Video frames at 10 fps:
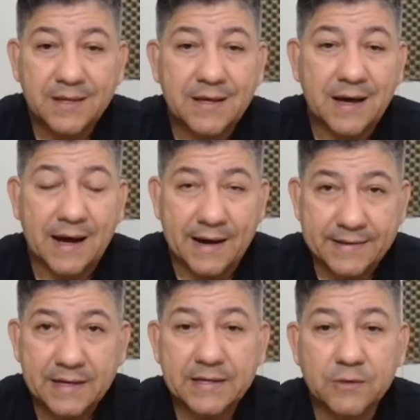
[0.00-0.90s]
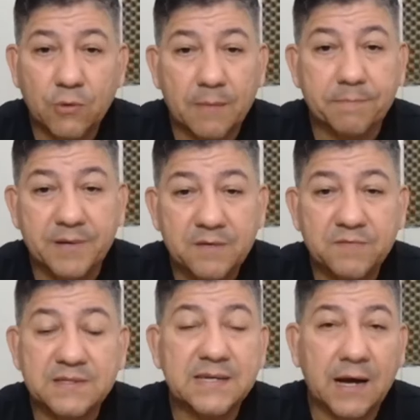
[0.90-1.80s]
Area equals pi times
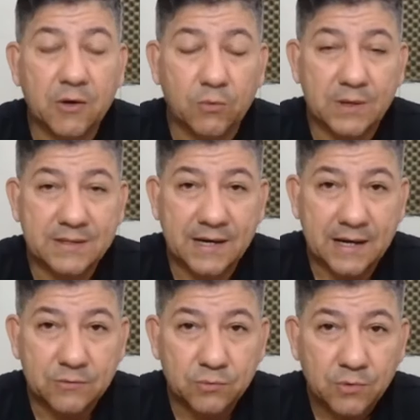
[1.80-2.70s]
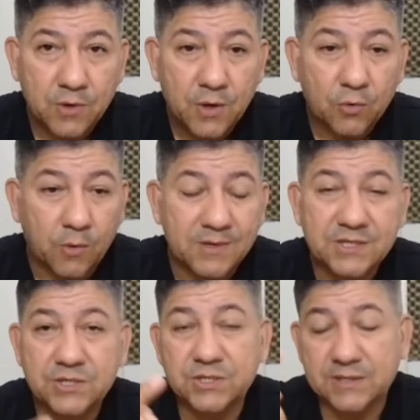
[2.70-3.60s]
the radius squared, and since we want
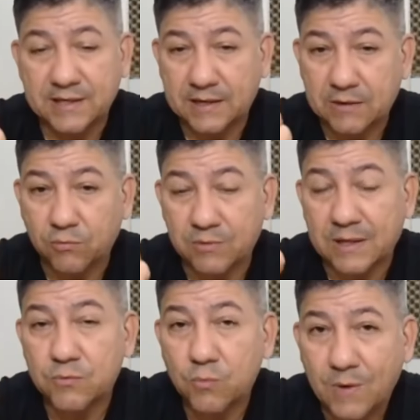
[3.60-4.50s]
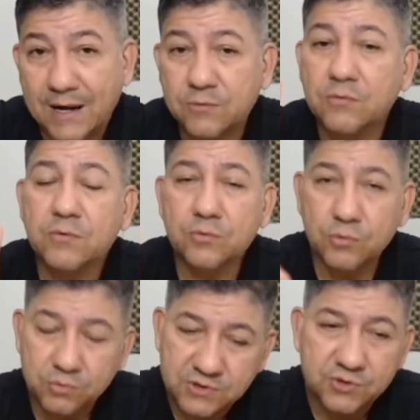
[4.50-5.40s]
to calculate a quarter, all of that
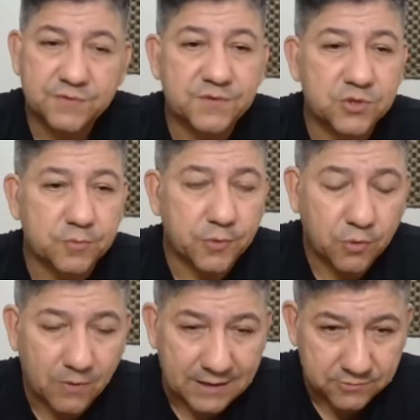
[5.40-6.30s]
is divided by 4.